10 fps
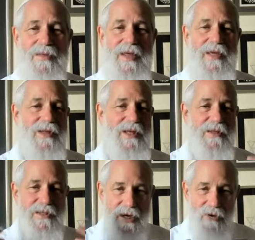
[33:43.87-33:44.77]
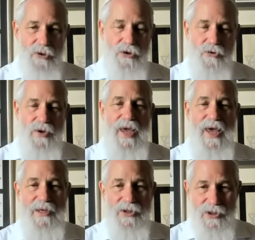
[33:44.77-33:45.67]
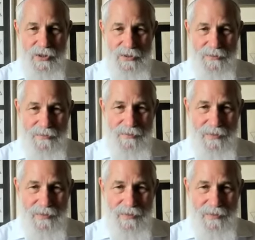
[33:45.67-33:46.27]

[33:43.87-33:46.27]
the entire creation